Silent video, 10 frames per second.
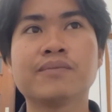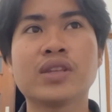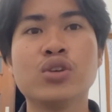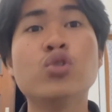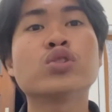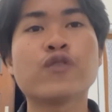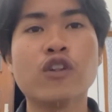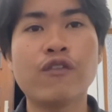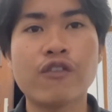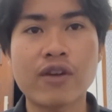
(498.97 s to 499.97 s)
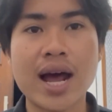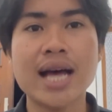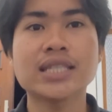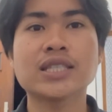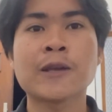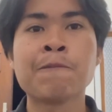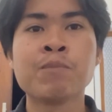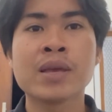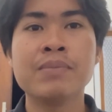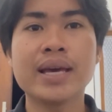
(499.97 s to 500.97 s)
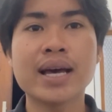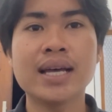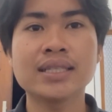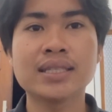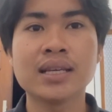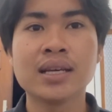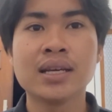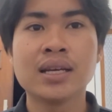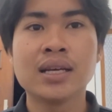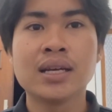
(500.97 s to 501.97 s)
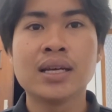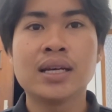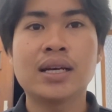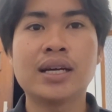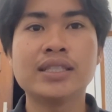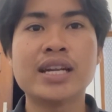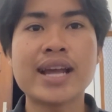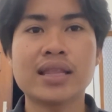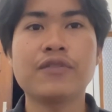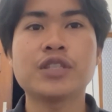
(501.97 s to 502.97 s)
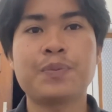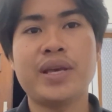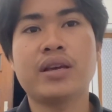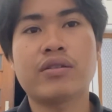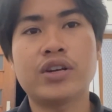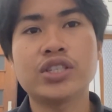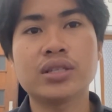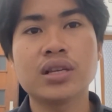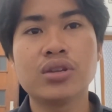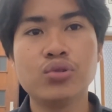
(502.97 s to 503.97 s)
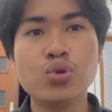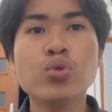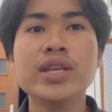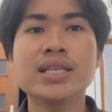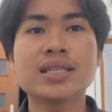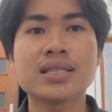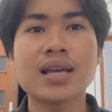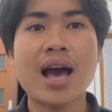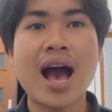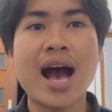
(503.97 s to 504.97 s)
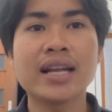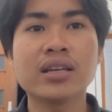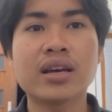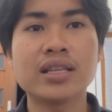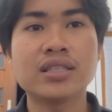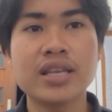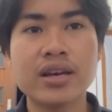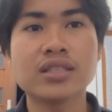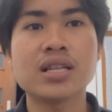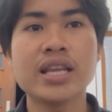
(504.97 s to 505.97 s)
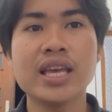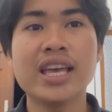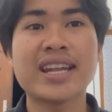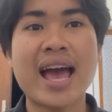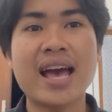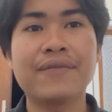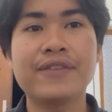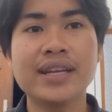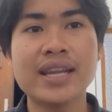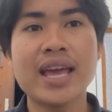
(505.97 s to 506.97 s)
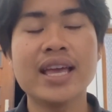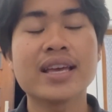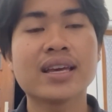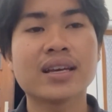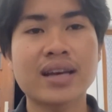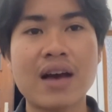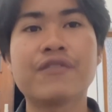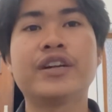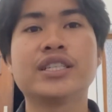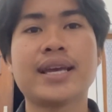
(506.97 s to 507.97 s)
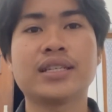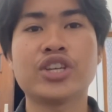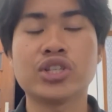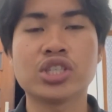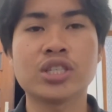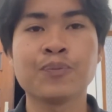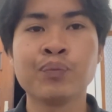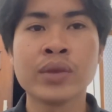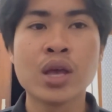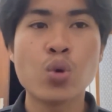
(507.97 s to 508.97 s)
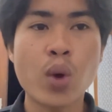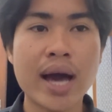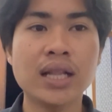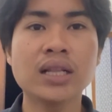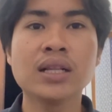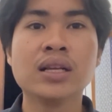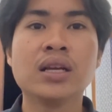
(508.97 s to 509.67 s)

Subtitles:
useful for us because the native speakers do this unconsciously in everyday conversations. Well,